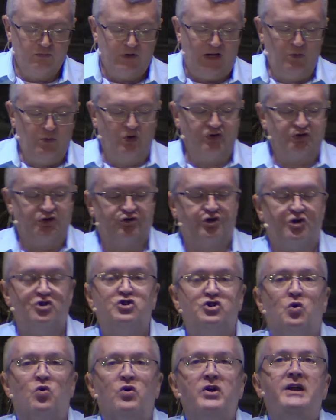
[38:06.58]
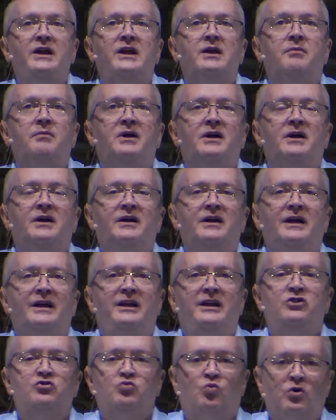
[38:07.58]
He wants us to join him in
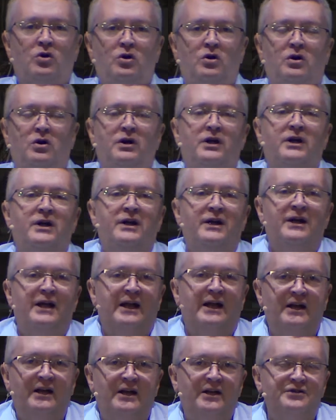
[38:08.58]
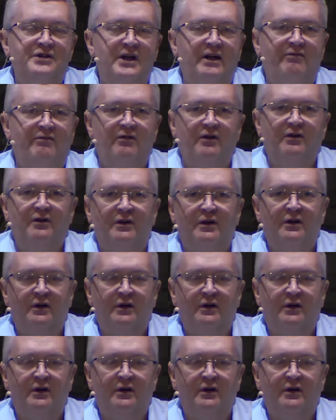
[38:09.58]
his word and in his effort.